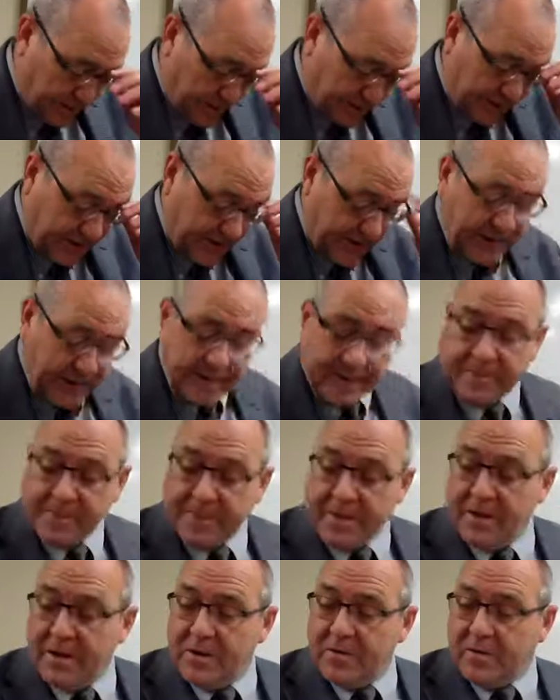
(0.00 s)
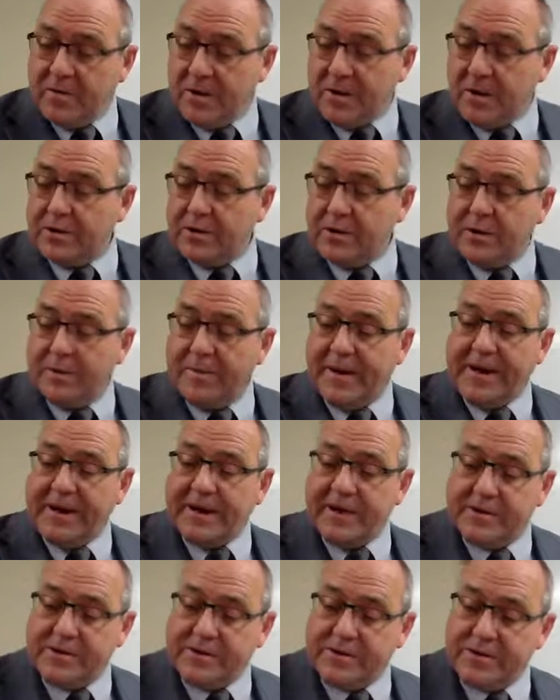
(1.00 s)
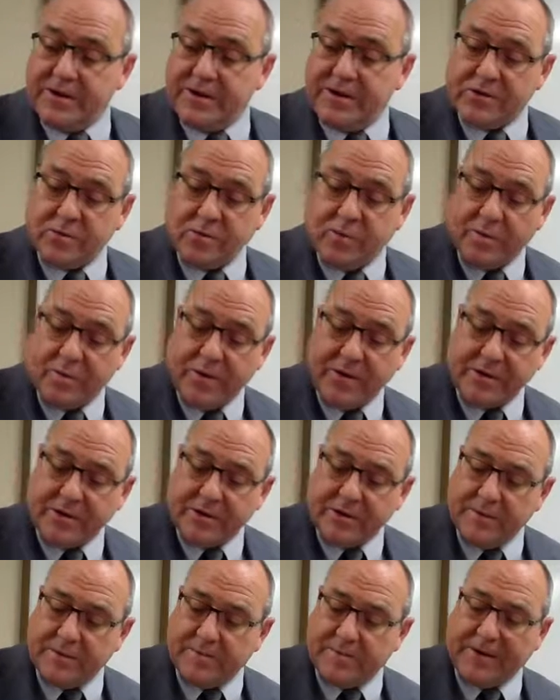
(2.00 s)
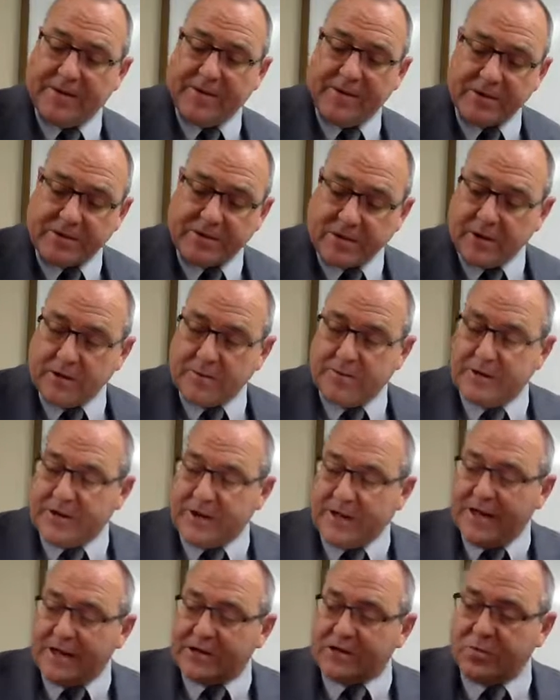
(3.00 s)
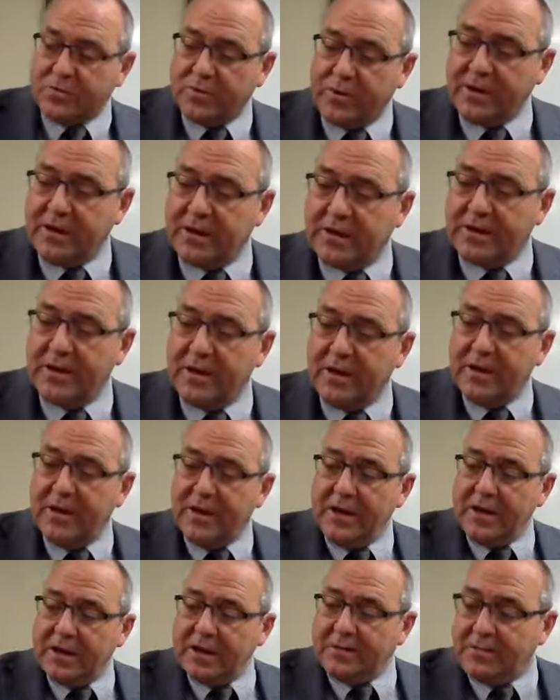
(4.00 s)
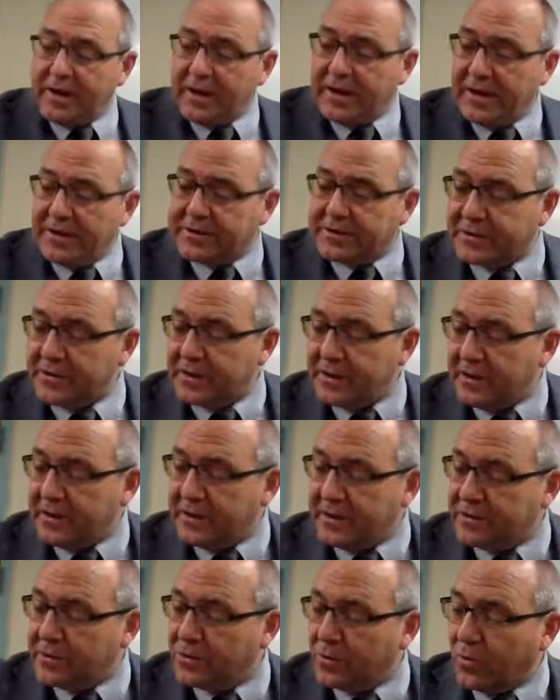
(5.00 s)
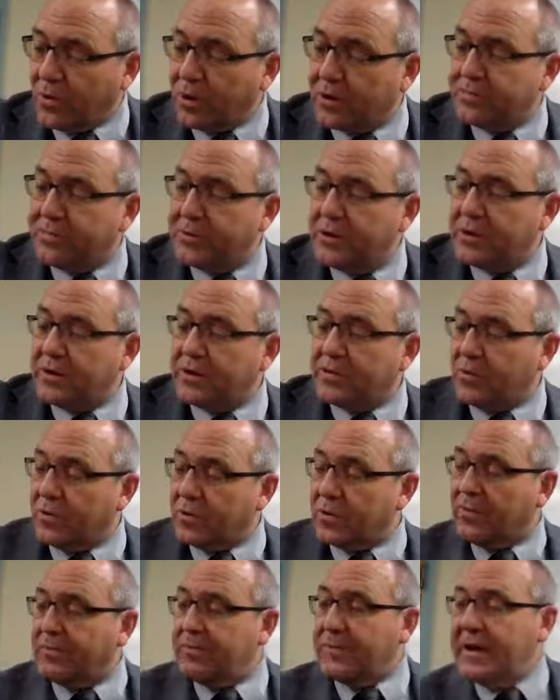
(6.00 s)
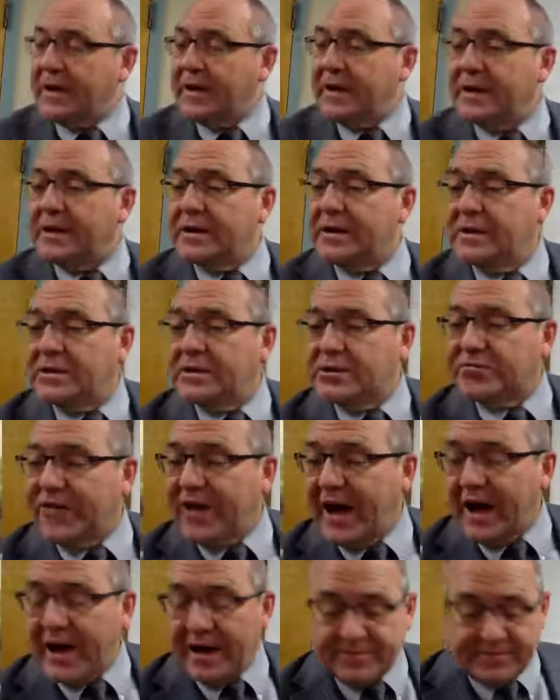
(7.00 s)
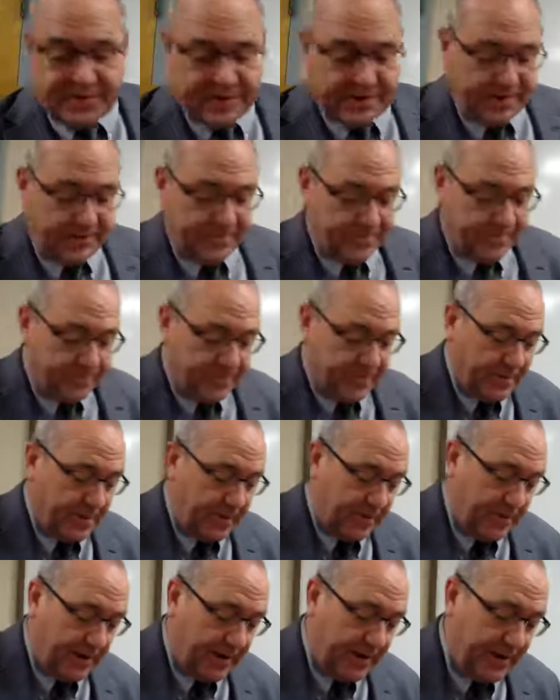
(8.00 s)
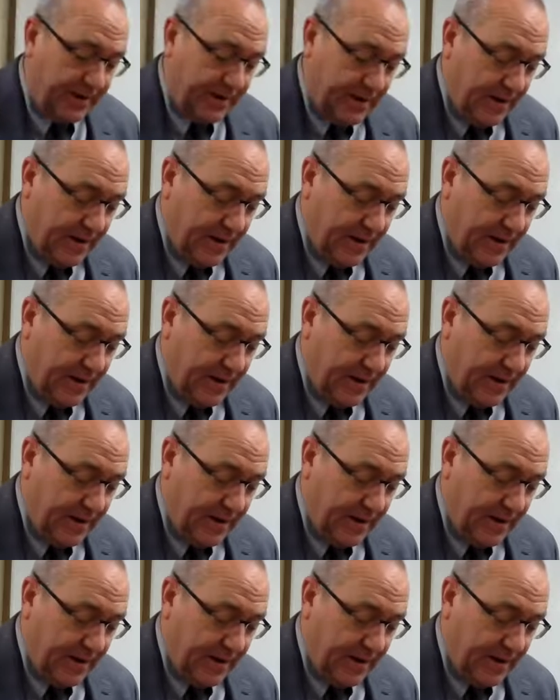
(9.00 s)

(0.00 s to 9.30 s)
And again, we are going to go back into this. We went into this a little bit last week, but in the workbook, we're on page 5 now, all right?